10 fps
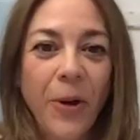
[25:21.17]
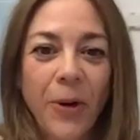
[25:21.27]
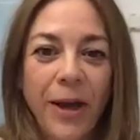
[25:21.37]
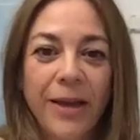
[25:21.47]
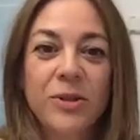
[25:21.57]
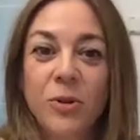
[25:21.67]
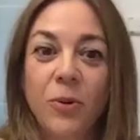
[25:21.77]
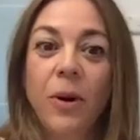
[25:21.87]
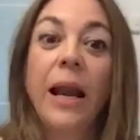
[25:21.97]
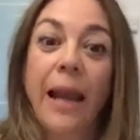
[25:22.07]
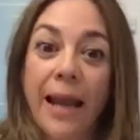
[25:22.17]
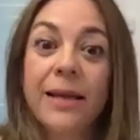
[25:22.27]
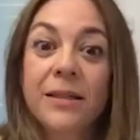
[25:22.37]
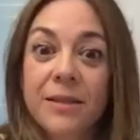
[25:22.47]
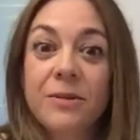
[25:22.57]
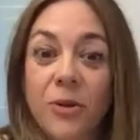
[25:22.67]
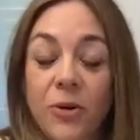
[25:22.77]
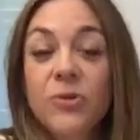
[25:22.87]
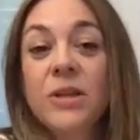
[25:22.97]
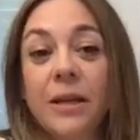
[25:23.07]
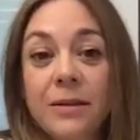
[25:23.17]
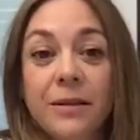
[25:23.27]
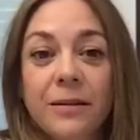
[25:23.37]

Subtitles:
Okay, so let's use it.